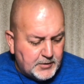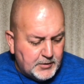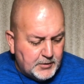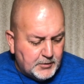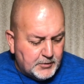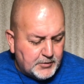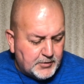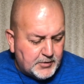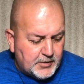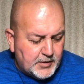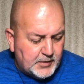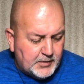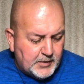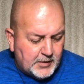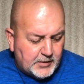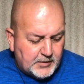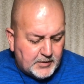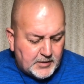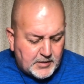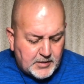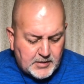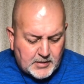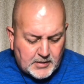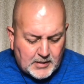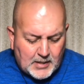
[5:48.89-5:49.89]
you'll see that the
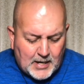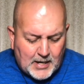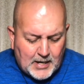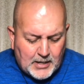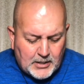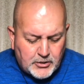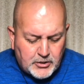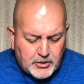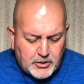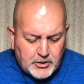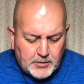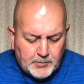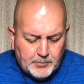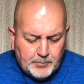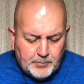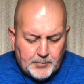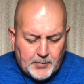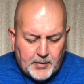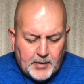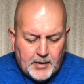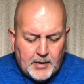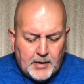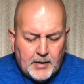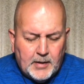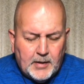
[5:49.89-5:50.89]
slash
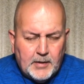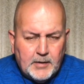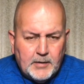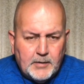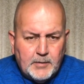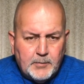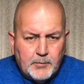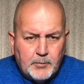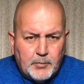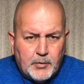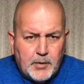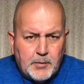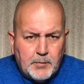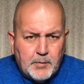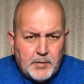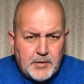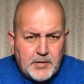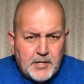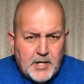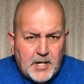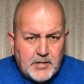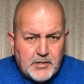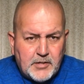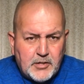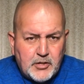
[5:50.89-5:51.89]
pretty much
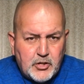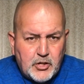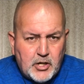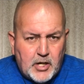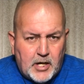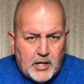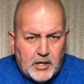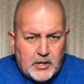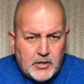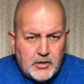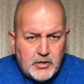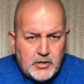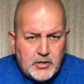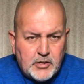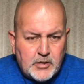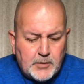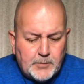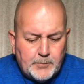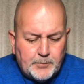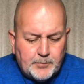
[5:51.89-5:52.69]
hasn't changed.